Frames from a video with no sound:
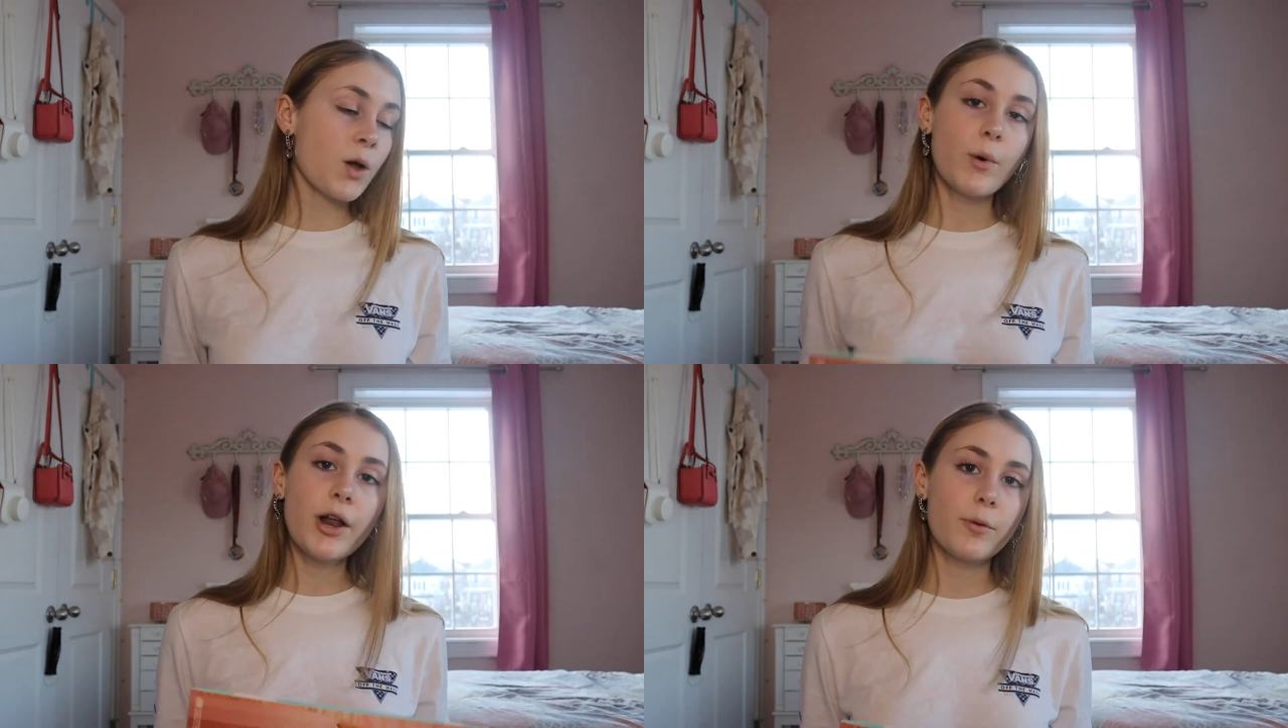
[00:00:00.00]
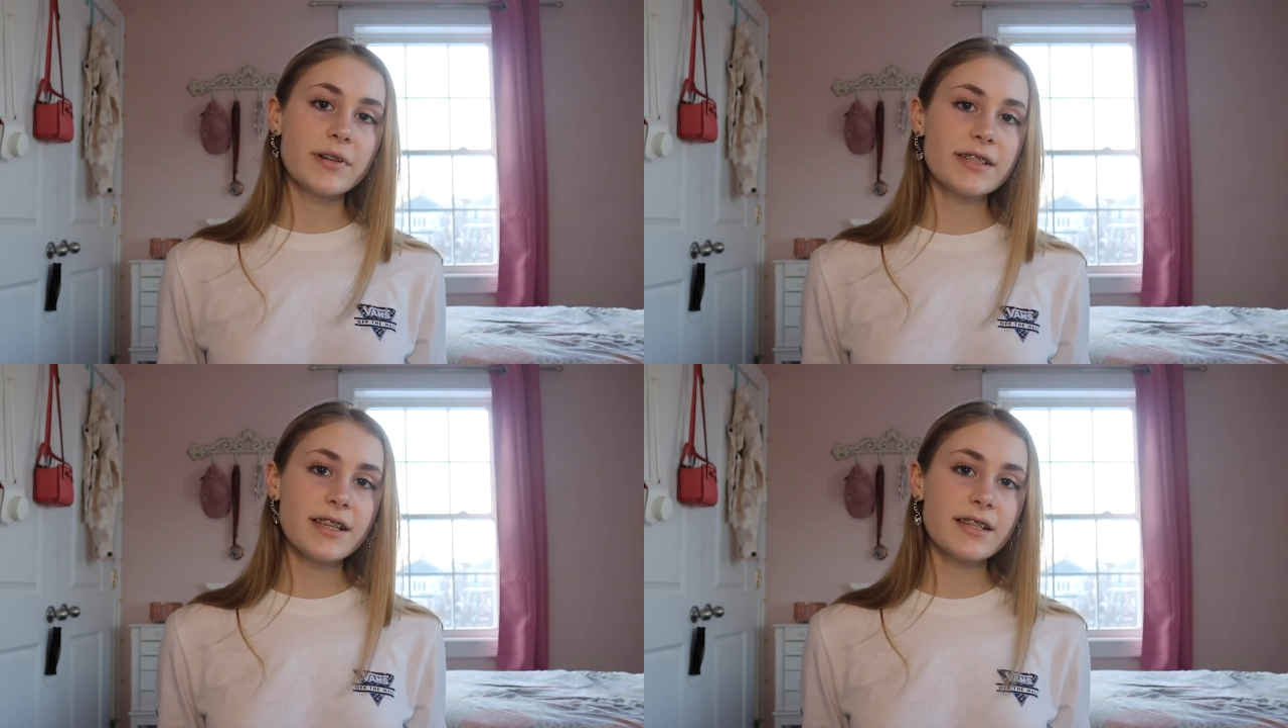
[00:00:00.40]
When I
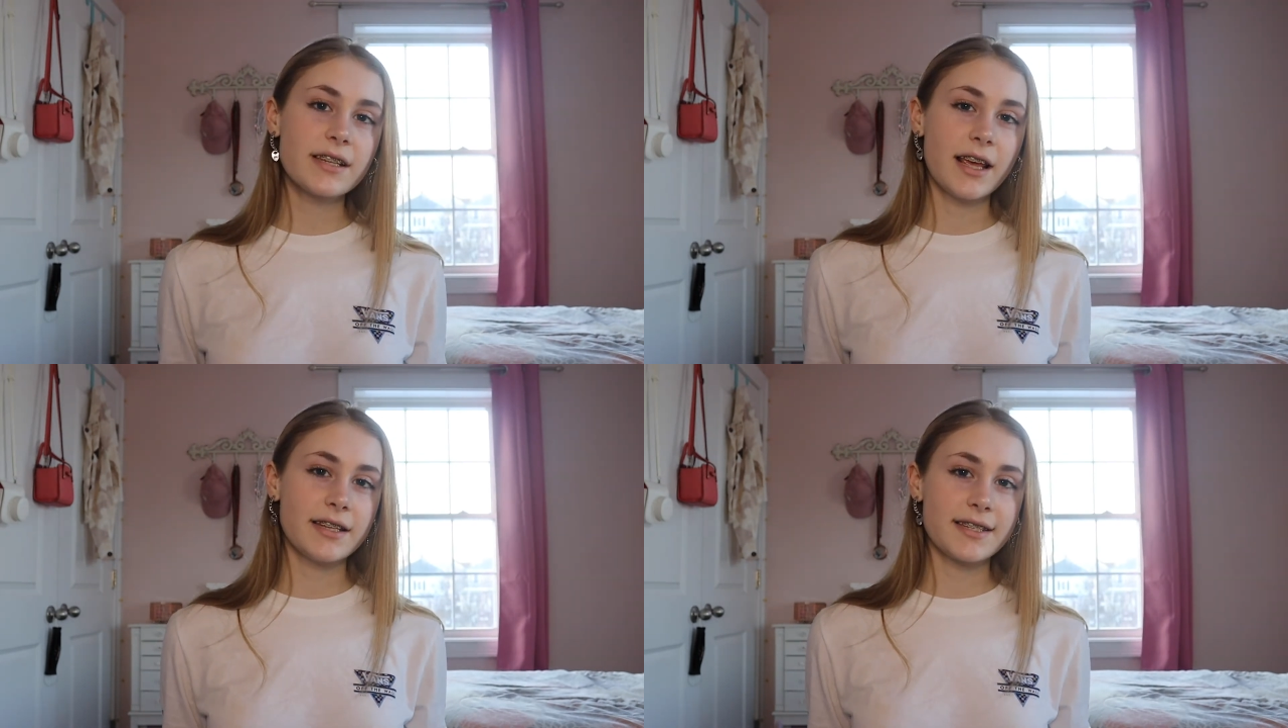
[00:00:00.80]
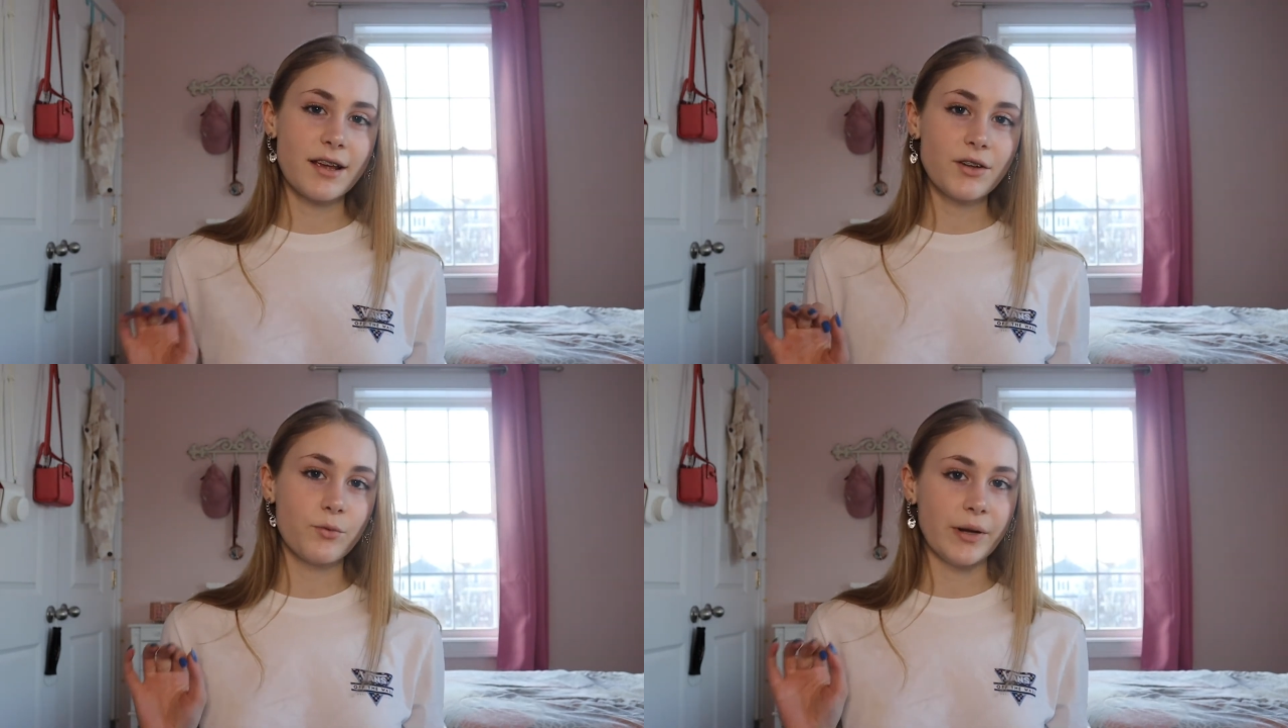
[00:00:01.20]
opened this, it
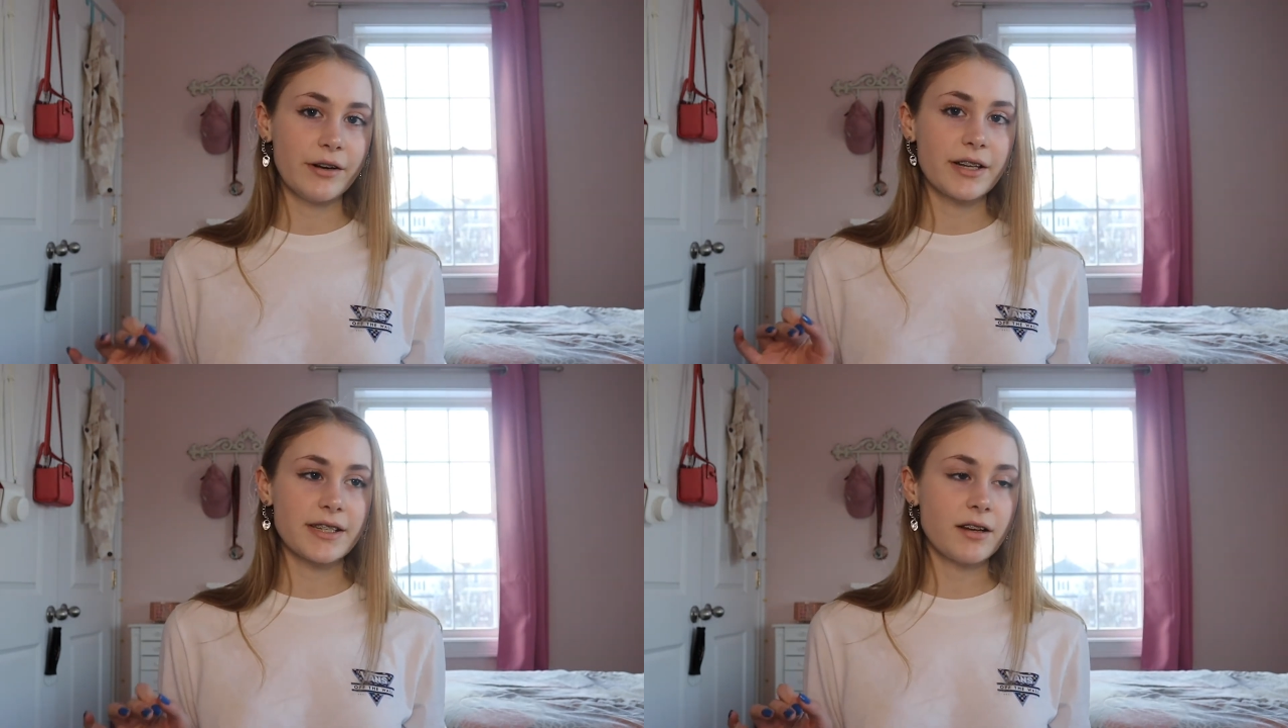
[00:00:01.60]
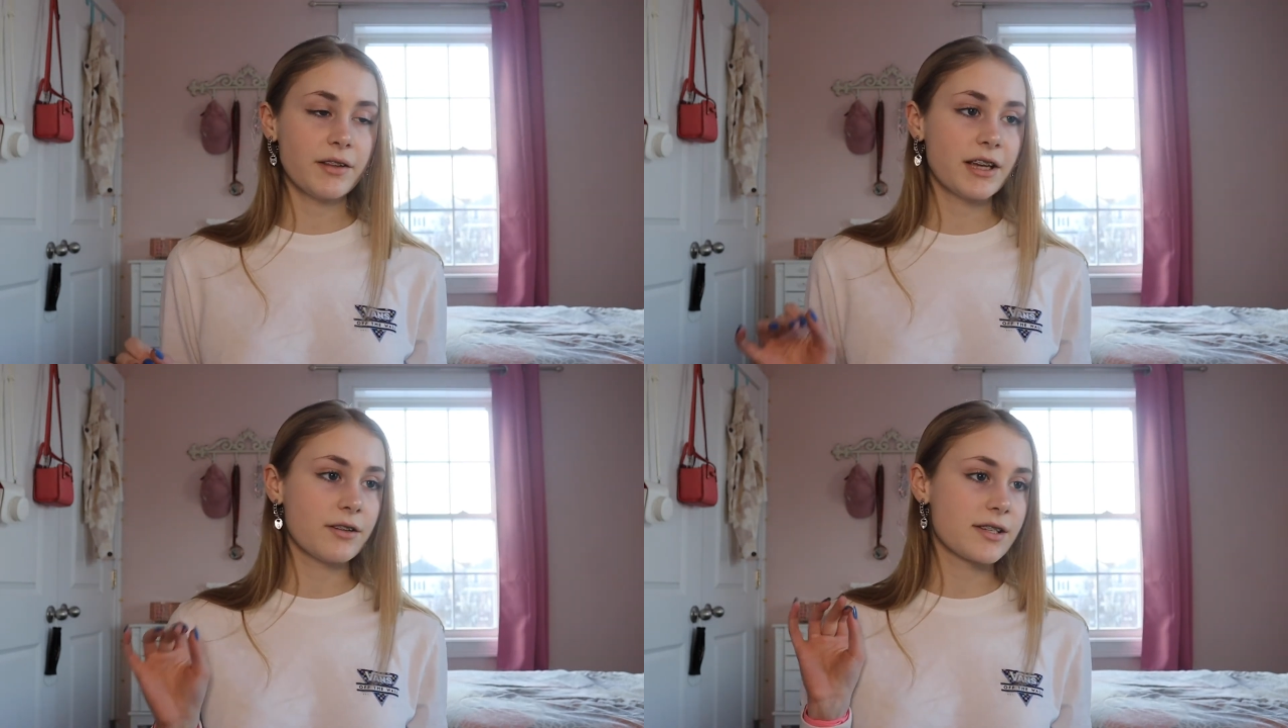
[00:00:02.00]
sounded weird. It sounded
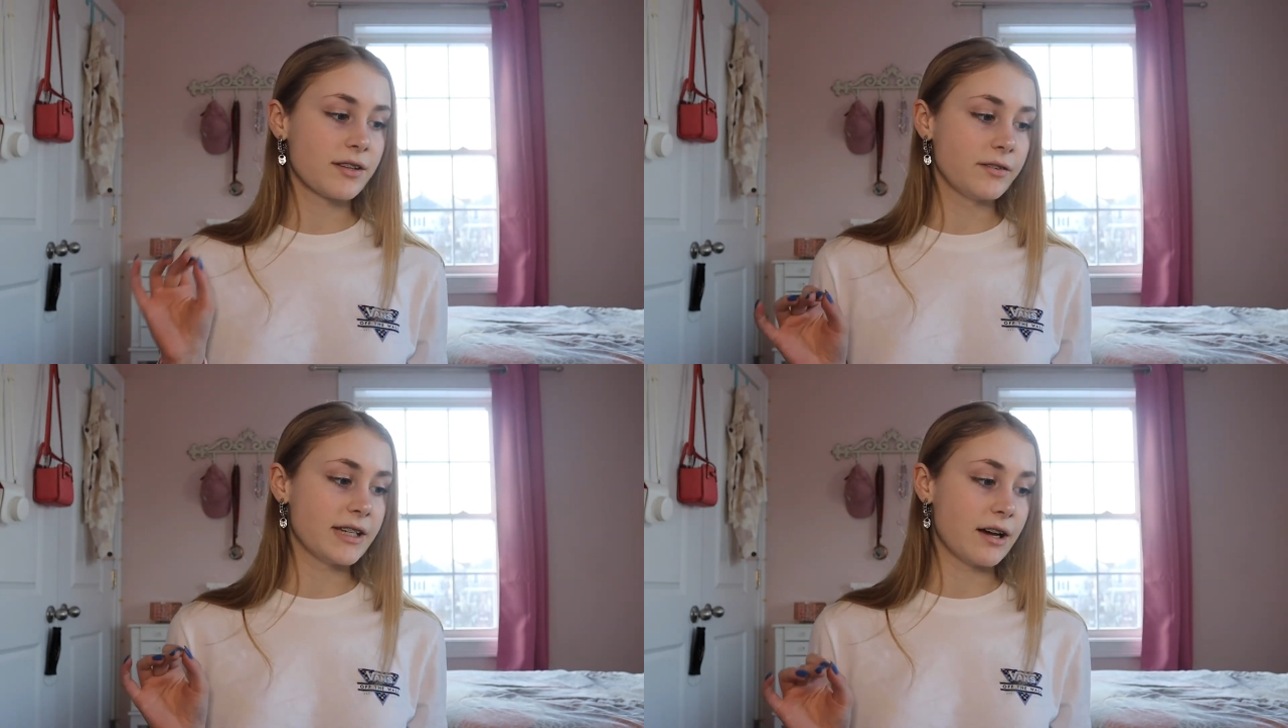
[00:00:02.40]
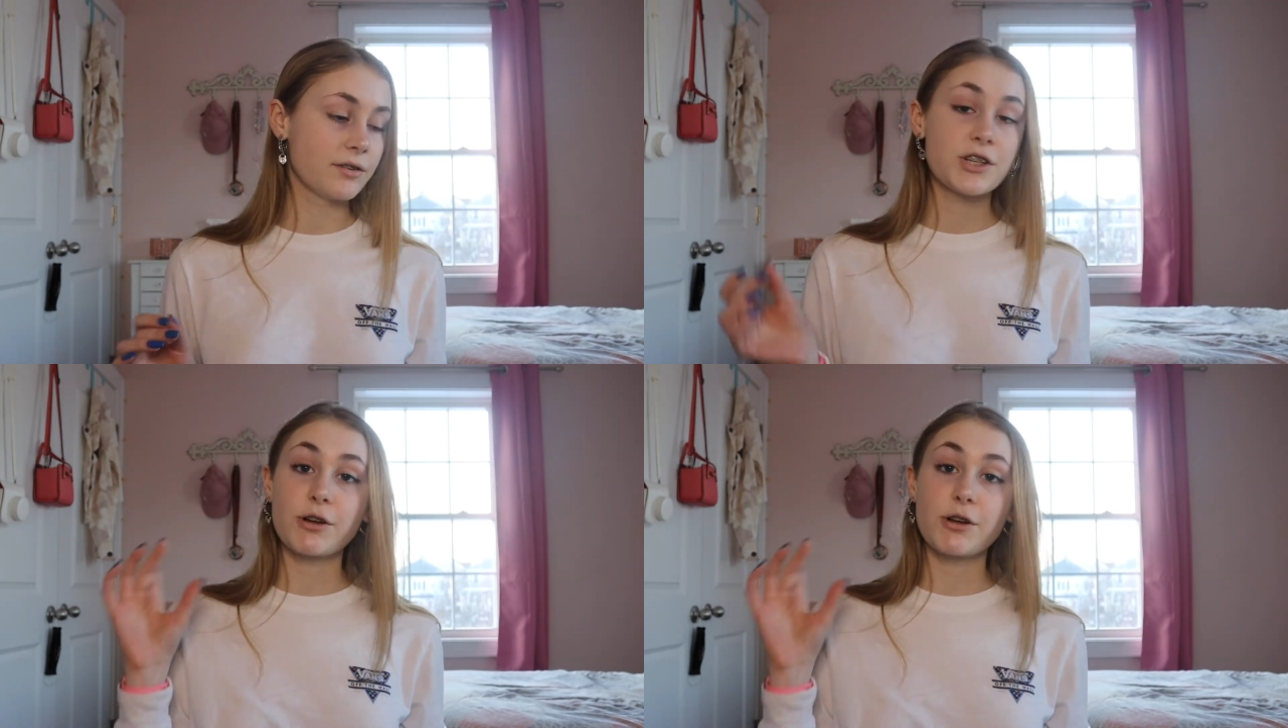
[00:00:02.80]
like it slowed down.